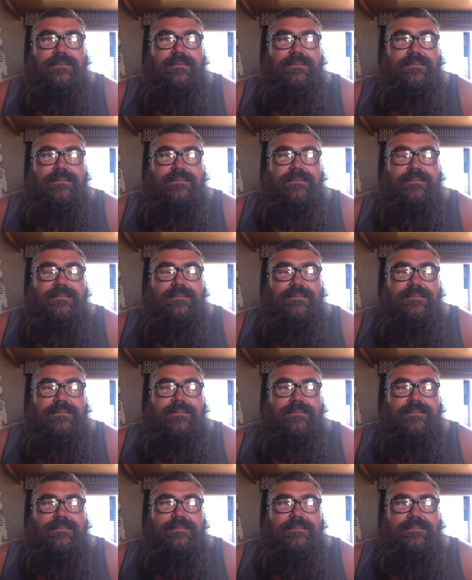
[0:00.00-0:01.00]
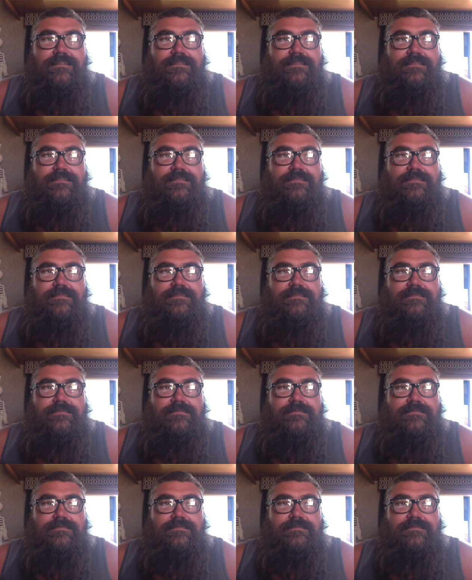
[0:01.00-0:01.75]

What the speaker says: (silence)